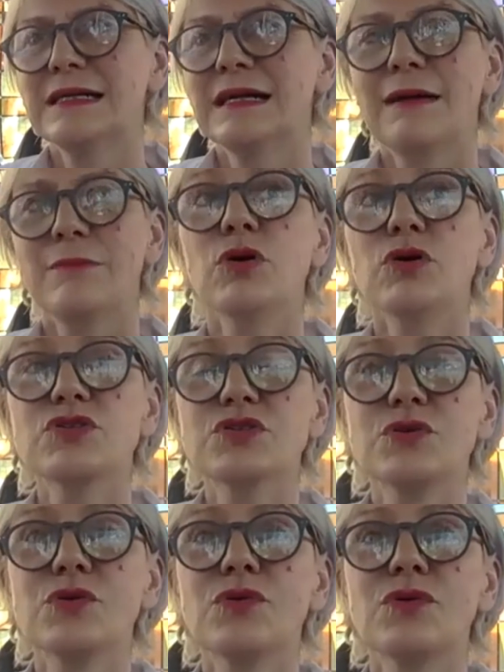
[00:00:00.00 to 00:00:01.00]
I'm not
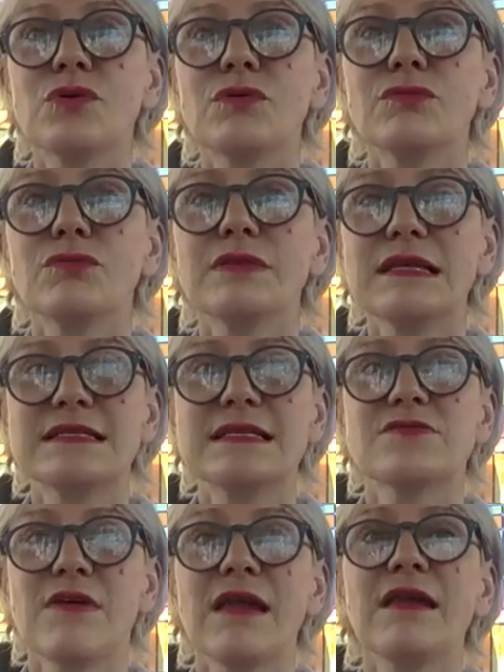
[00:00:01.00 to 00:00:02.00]
sure this
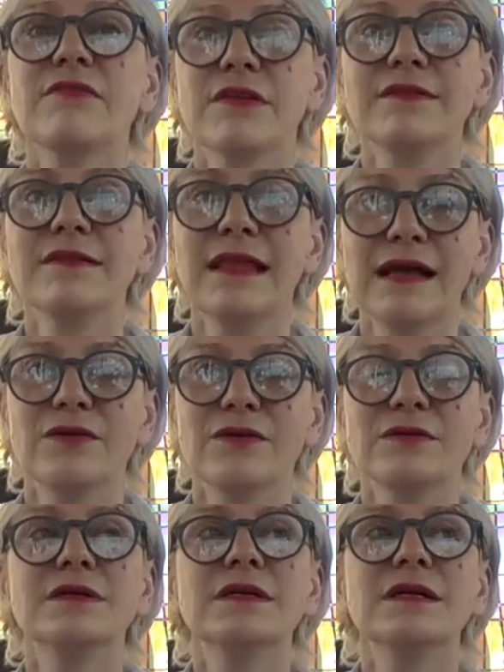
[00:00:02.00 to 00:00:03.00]
is relevant
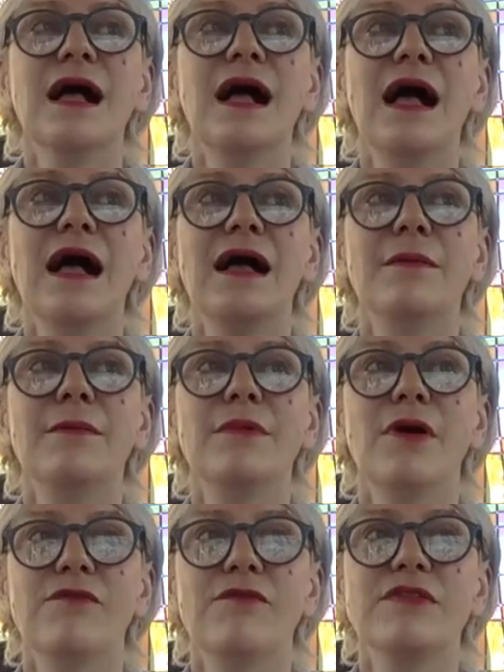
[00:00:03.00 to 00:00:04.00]
now,
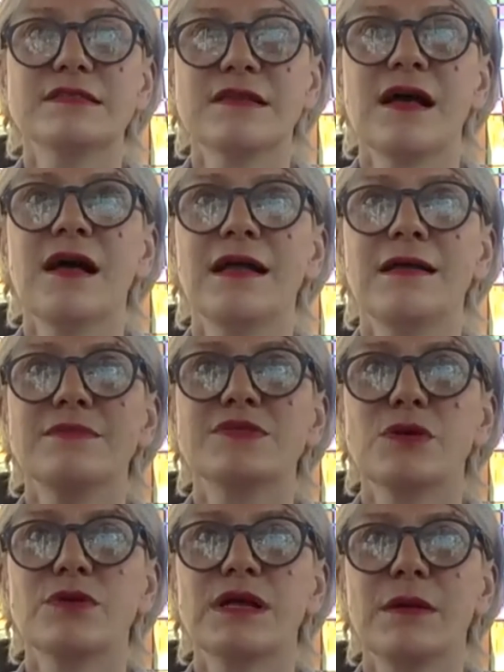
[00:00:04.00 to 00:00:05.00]
of this time,
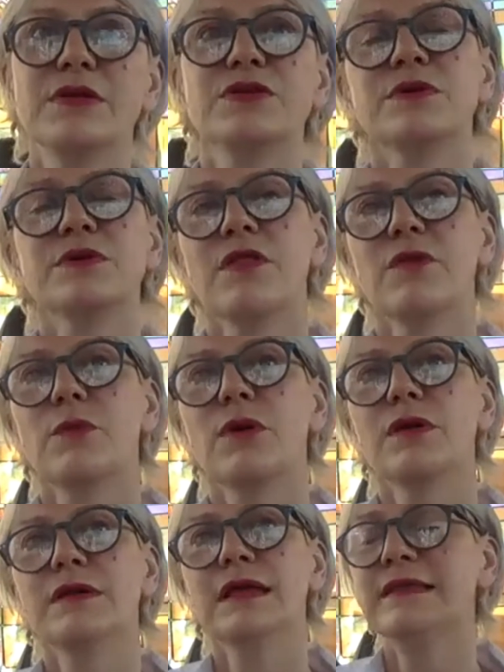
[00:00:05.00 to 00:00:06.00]
so can we do another
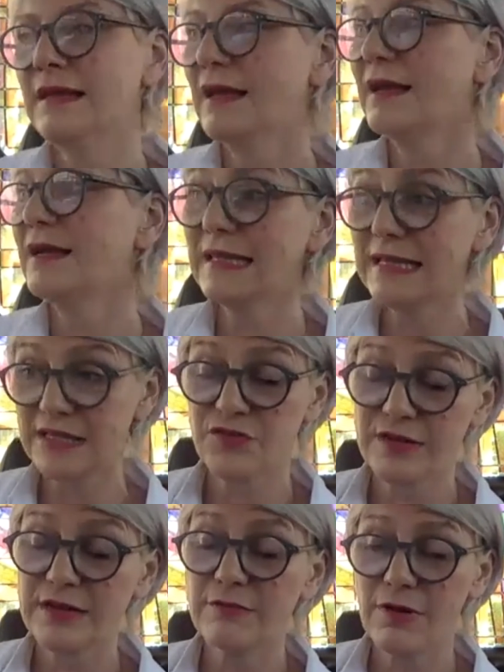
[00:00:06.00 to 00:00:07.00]
one? And then I
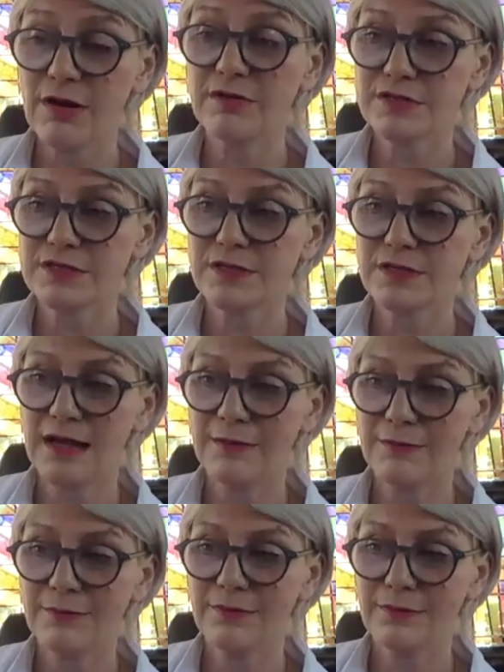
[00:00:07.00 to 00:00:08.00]
literally wrote
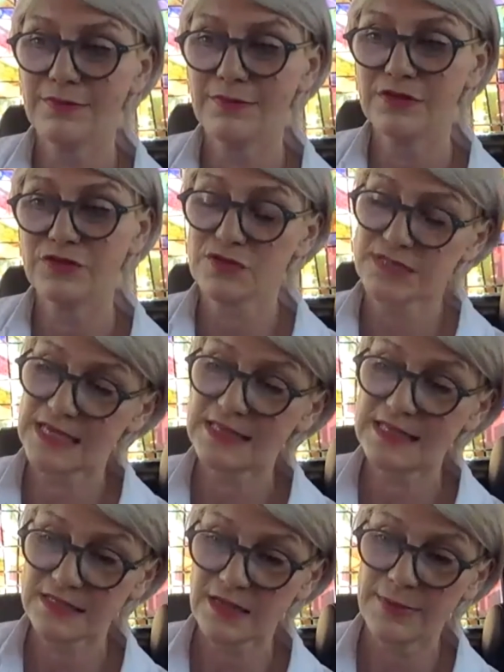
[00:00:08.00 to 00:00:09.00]
the dossier
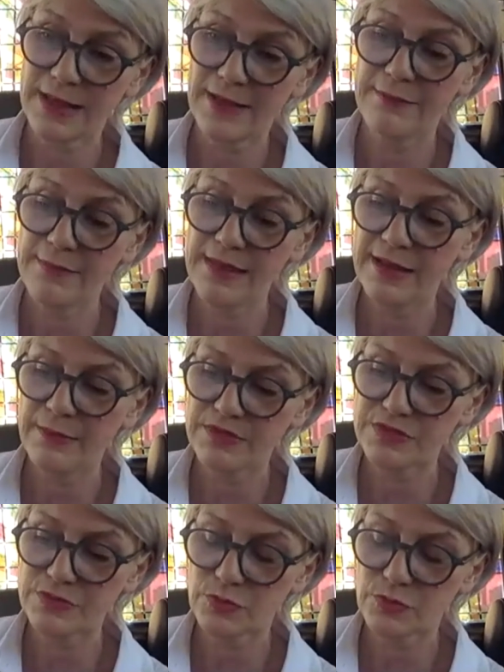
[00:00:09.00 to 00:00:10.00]
that's coming out in May,
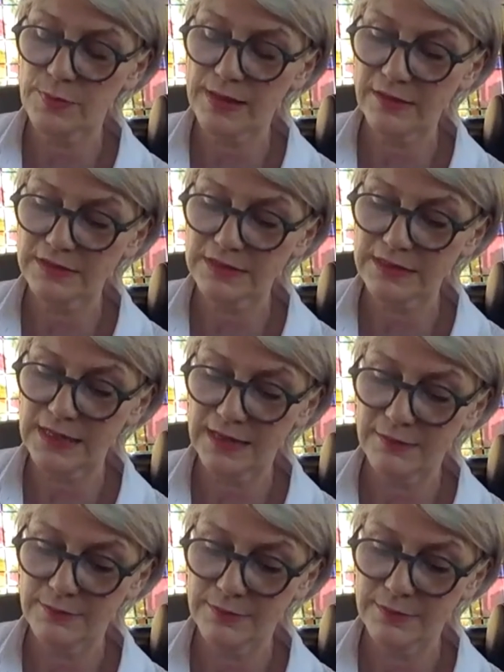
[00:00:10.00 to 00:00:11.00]
which is all about
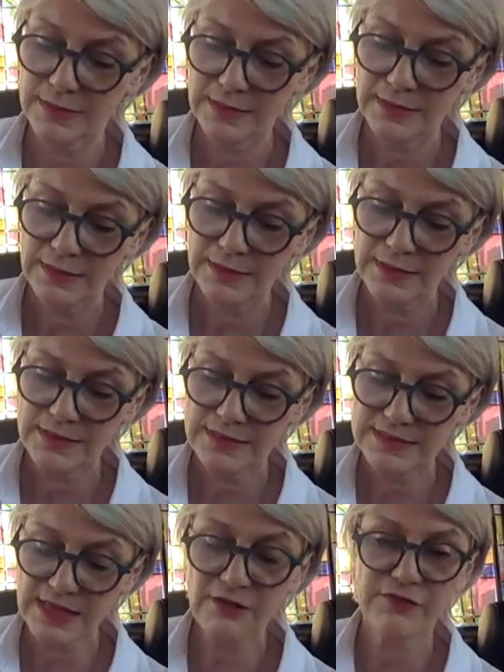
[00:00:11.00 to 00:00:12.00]

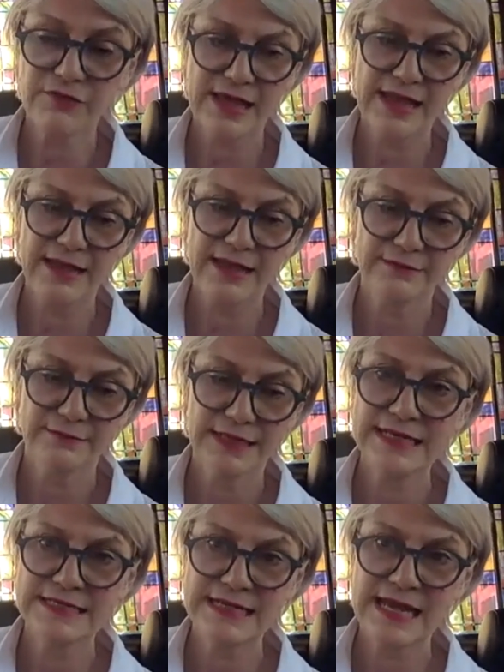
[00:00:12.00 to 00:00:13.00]
self-care
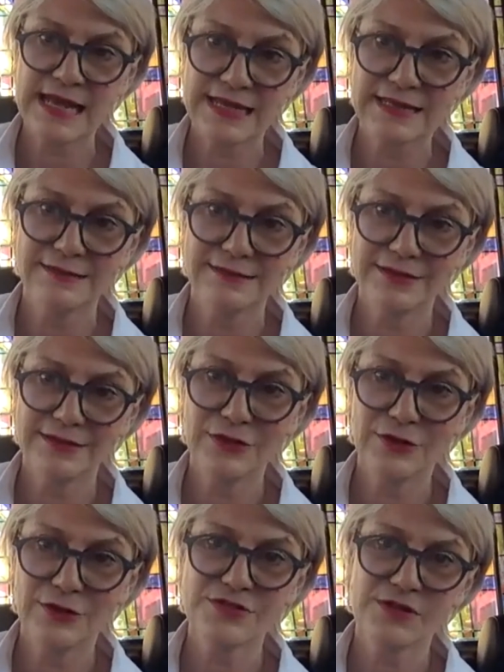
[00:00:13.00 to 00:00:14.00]
in a day, you
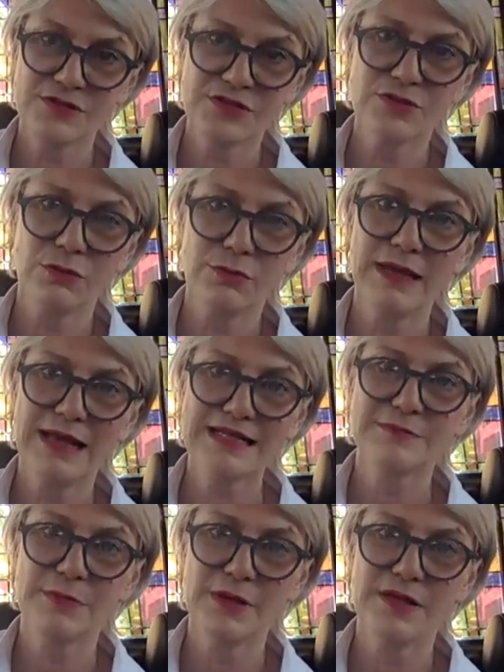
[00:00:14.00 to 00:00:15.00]
know, so I just got all my
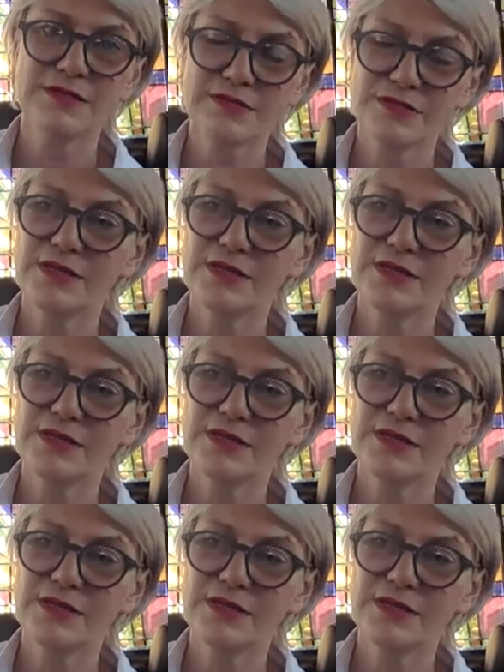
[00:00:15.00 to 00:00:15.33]
experts to